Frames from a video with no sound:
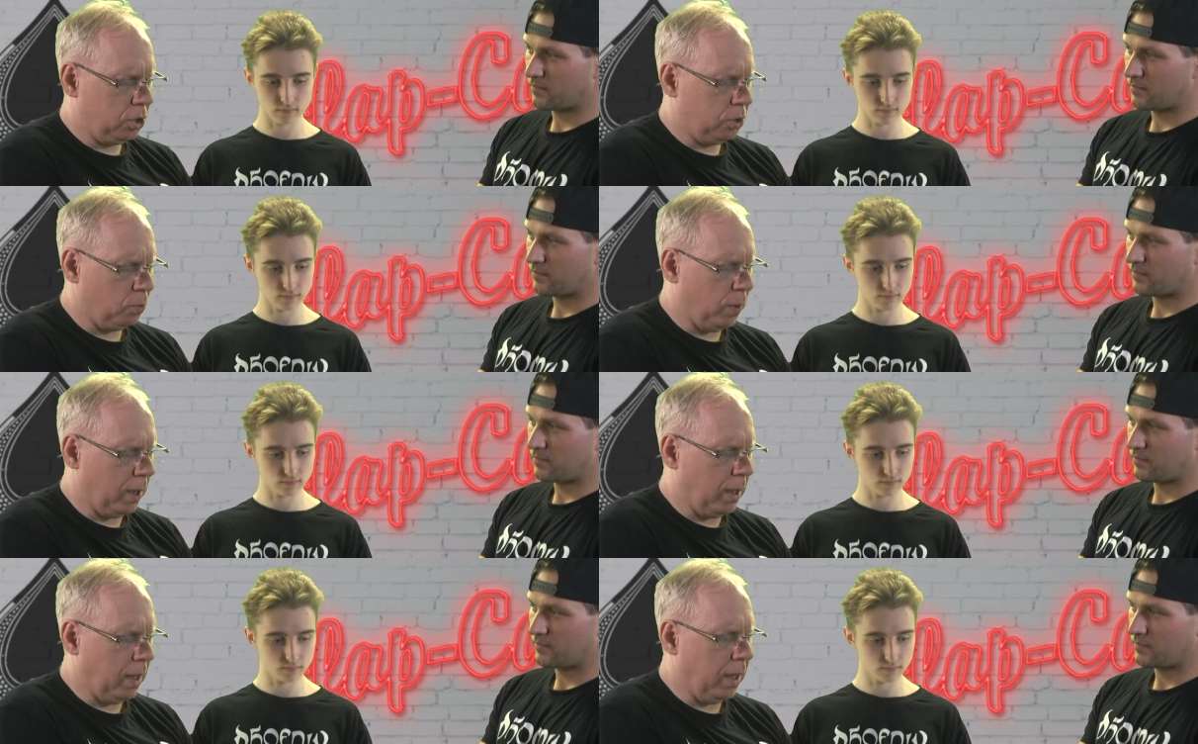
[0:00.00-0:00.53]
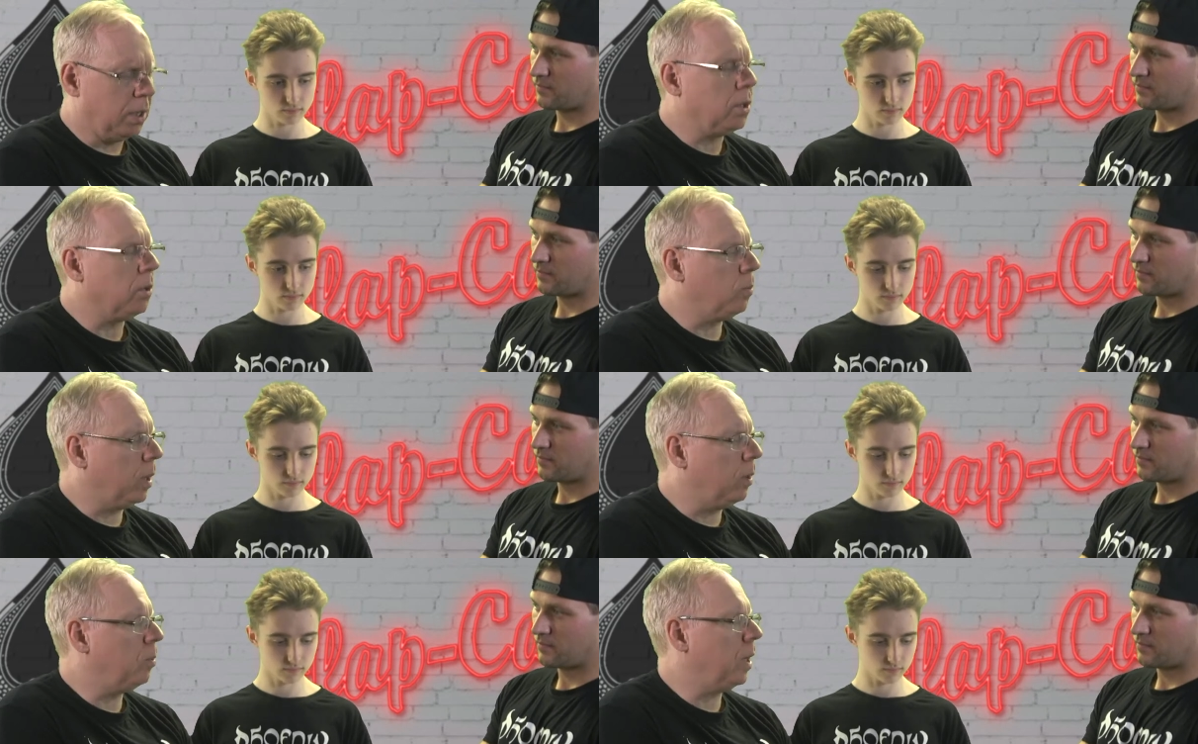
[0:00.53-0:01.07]
Speaker 1: Well, I
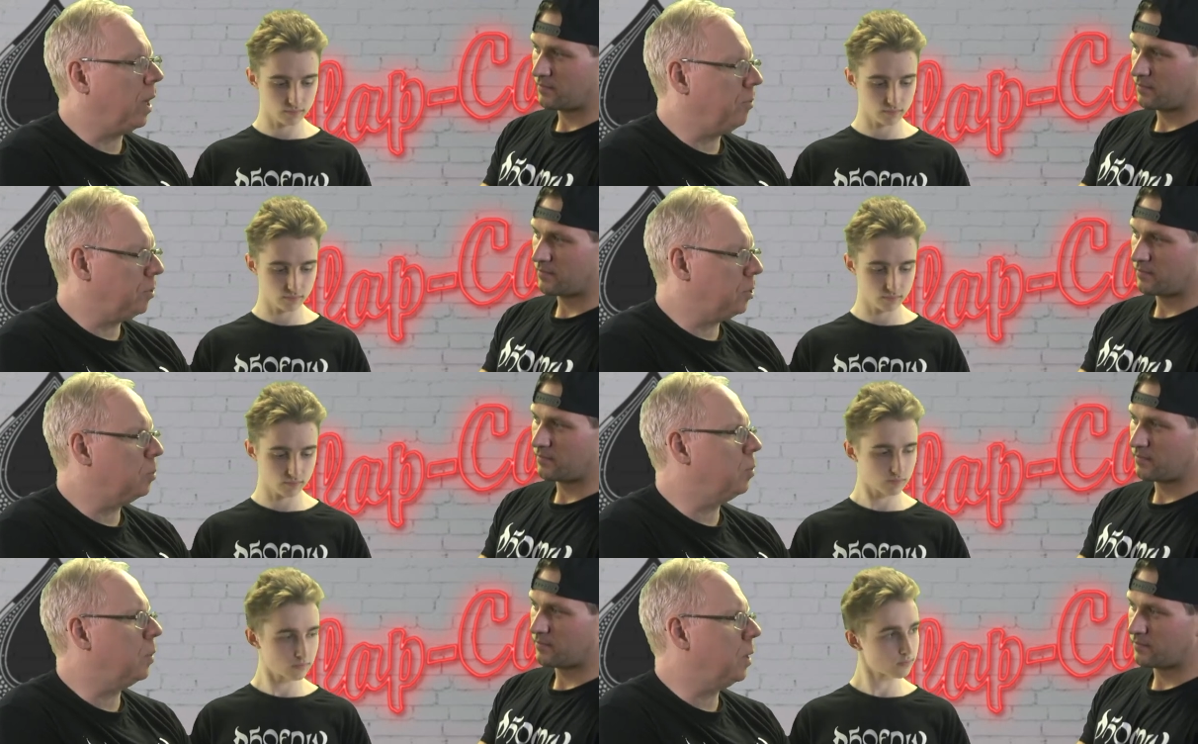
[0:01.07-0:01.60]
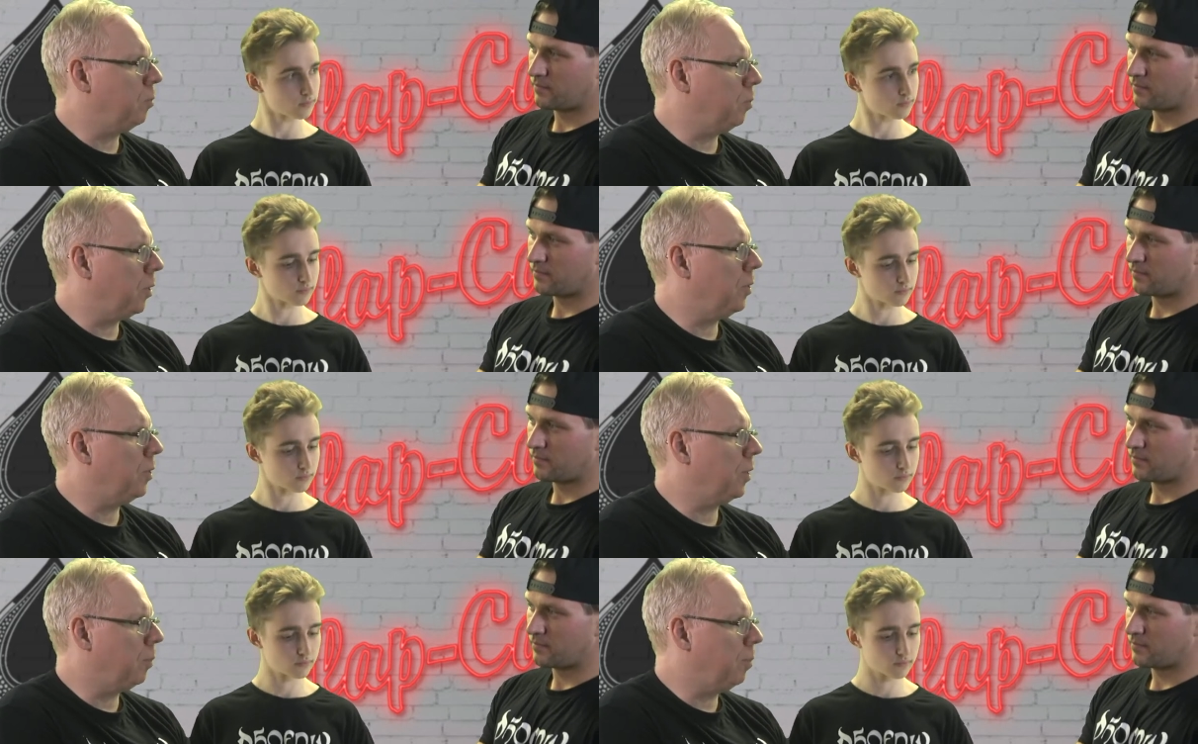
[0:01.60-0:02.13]
well we have to speak
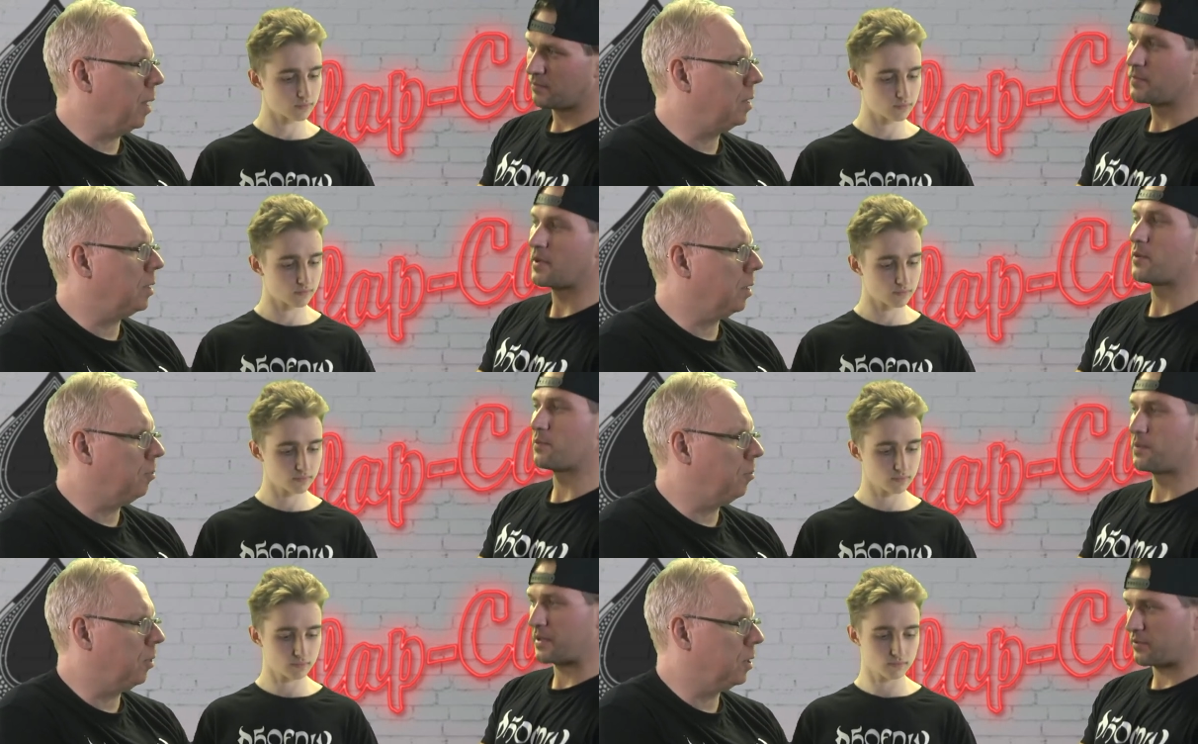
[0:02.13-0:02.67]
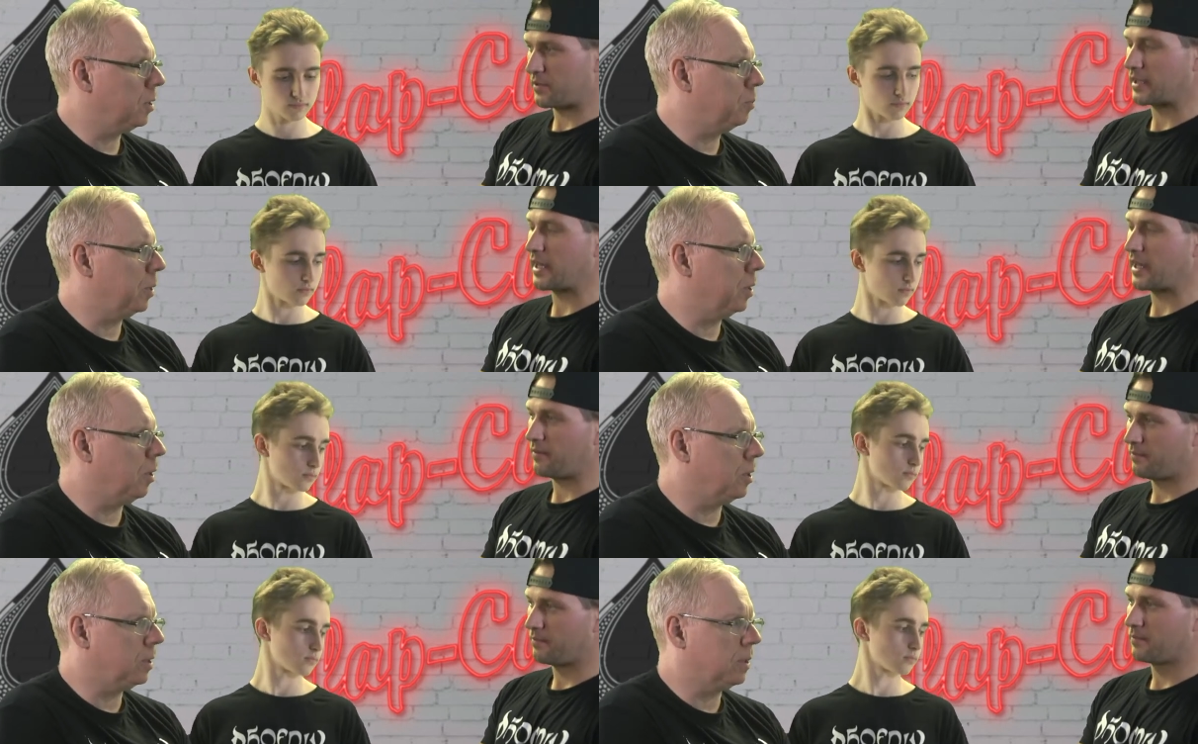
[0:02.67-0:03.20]
with uh, Patrick, first
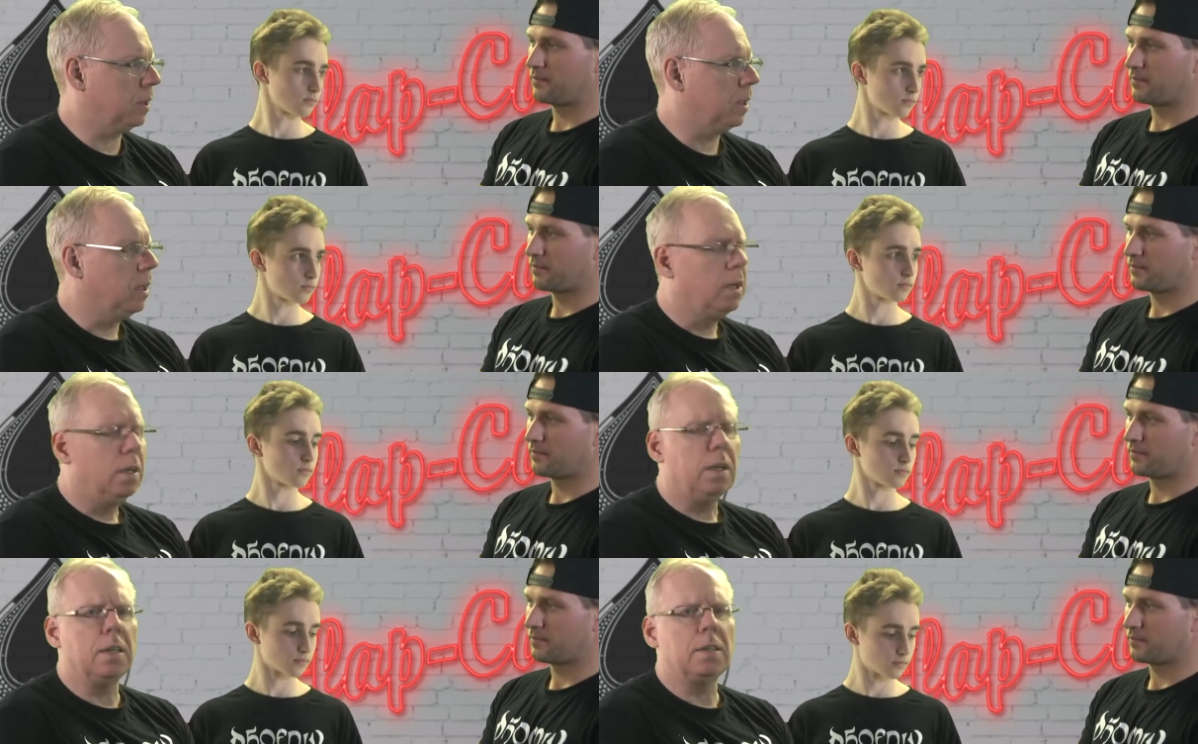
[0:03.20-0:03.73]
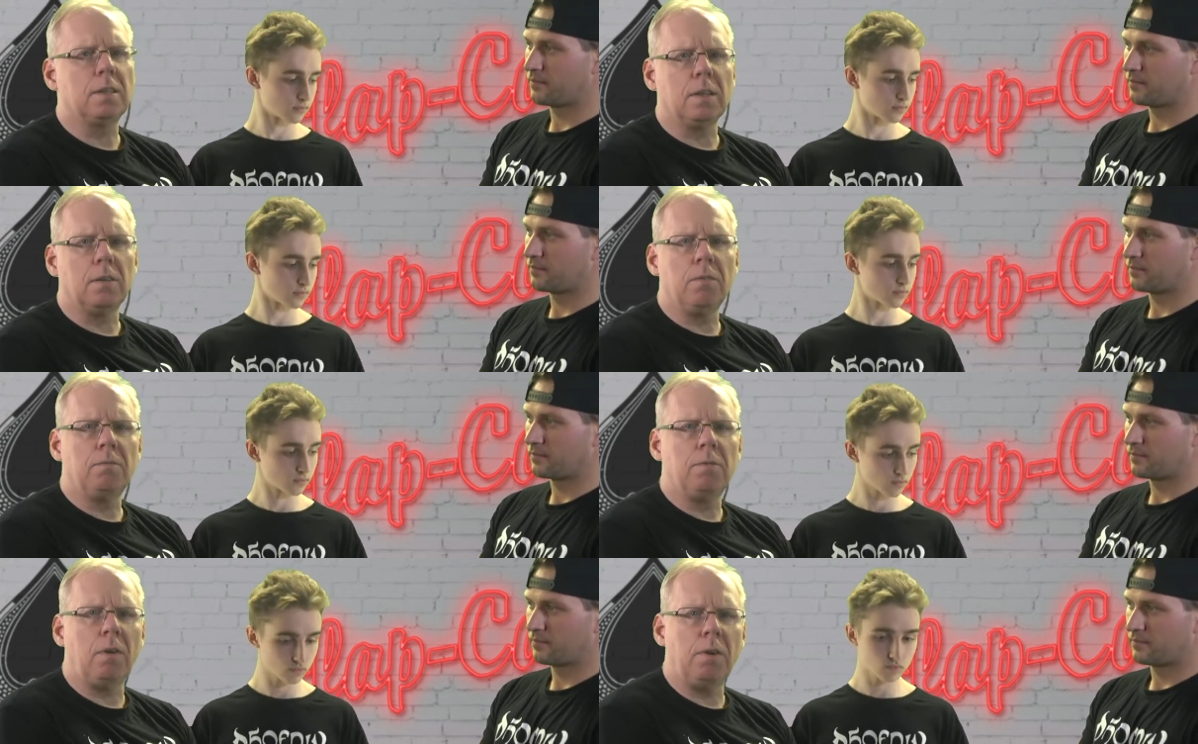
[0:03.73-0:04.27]
because it's a
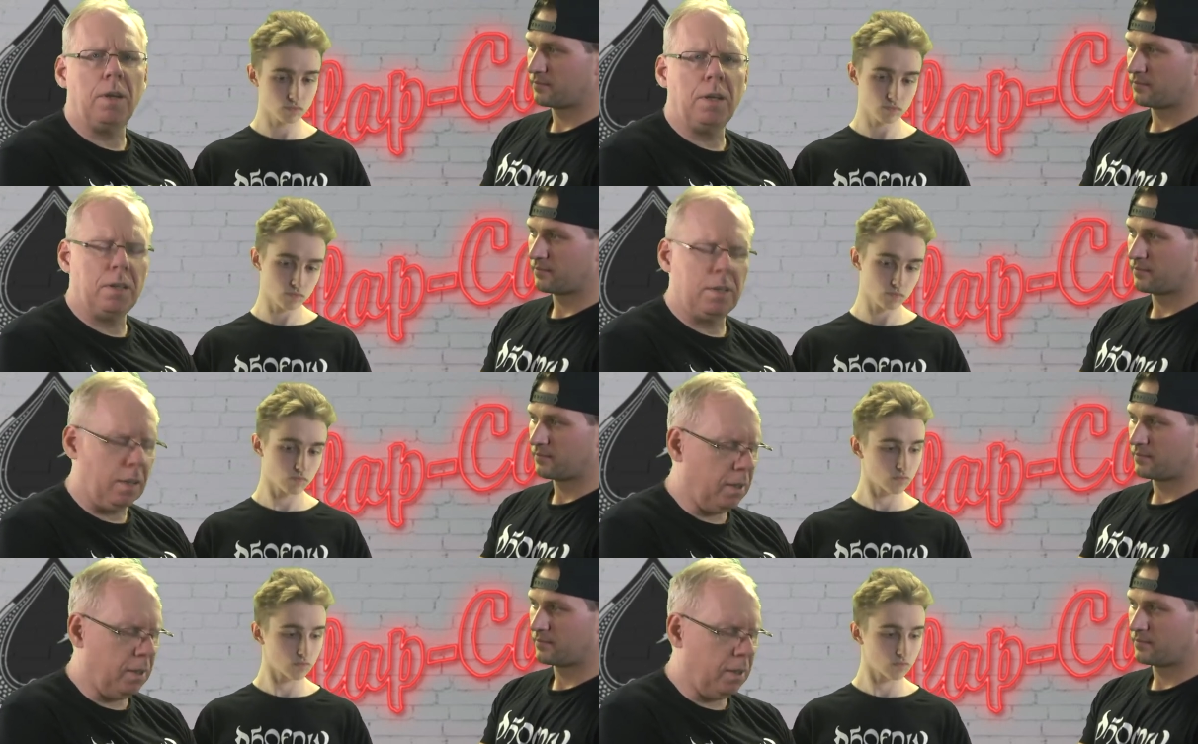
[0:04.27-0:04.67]
very